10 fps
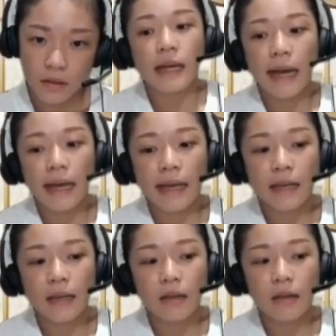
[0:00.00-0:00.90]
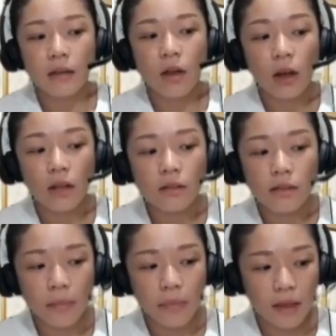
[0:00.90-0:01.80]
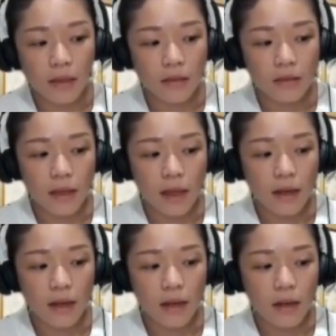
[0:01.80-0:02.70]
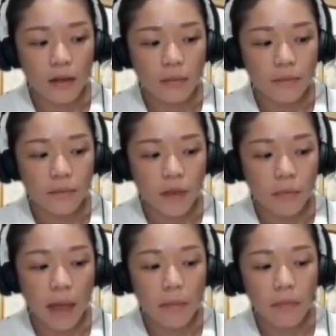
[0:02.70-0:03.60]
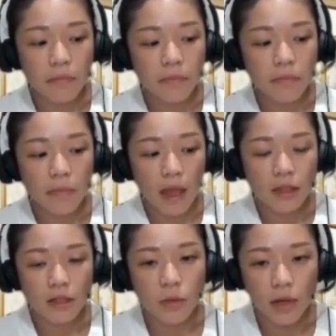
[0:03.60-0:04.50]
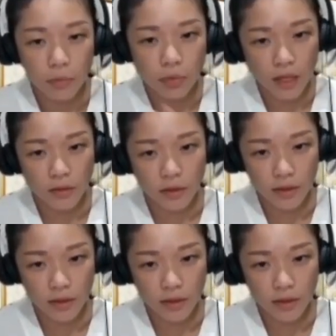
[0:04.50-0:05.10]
I caught on to something that might I just want to bring it to the